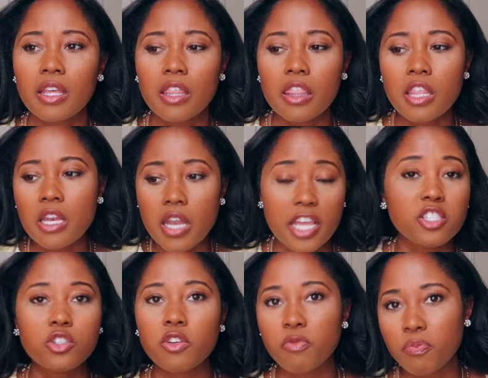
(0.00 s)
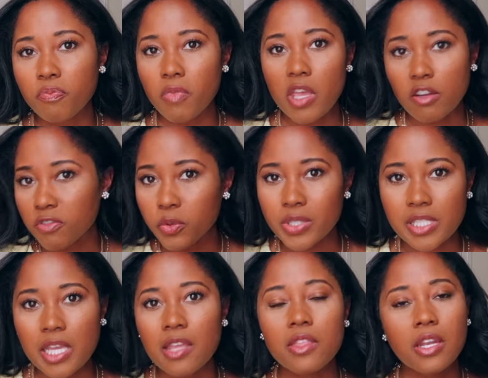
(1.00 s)
the nature of
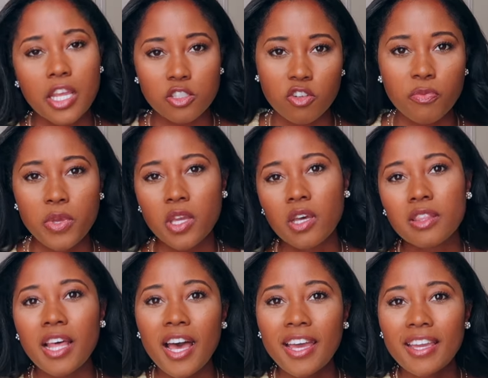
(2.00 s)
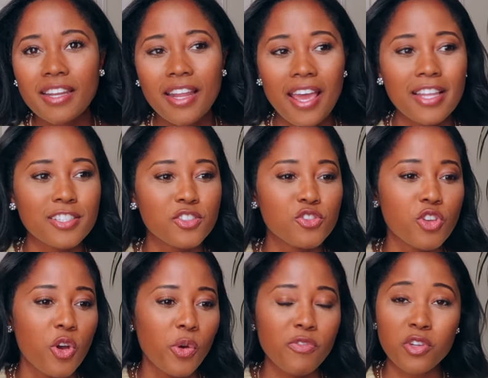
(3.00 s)
influencing and the nature of being online. And
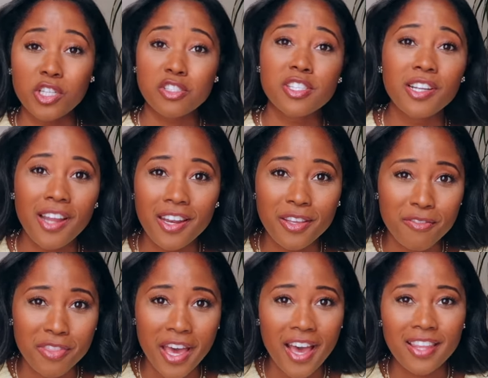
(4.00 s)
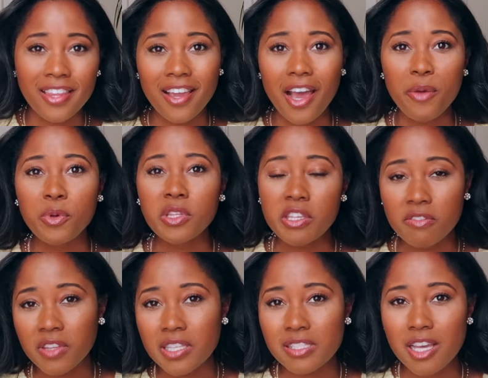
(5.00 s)
so if you're interested in any of that, like I will
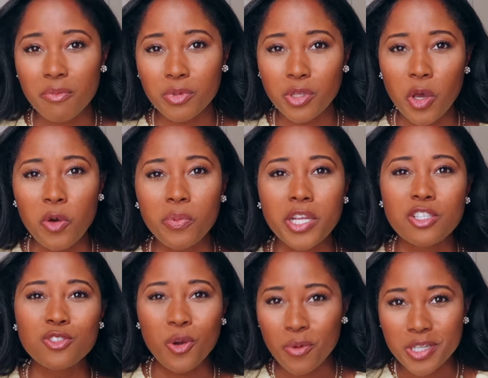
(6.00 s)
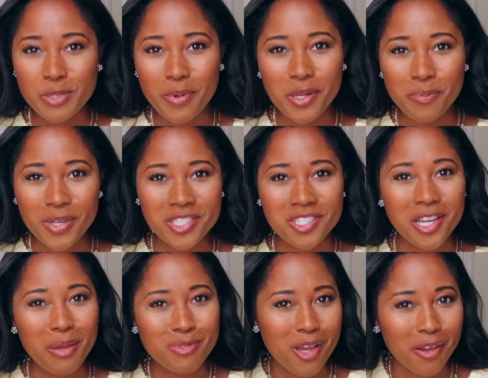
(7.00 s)
leave links down below, but I don't want to spend a bunch of
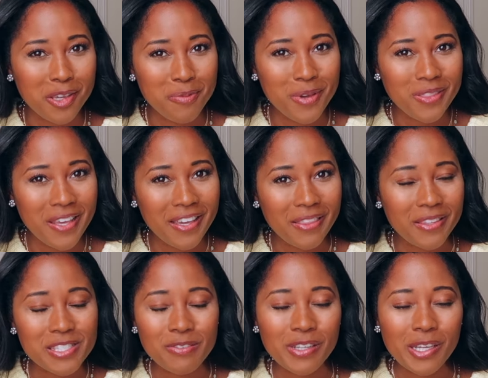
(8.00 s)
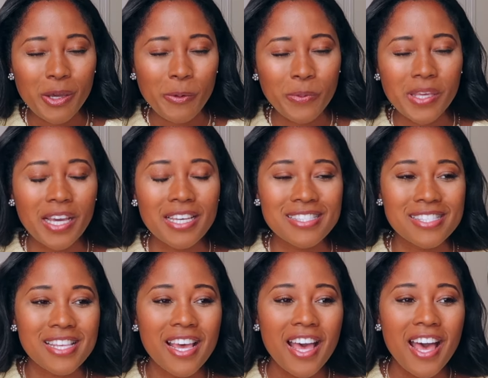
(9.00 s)
time talking about that in this video because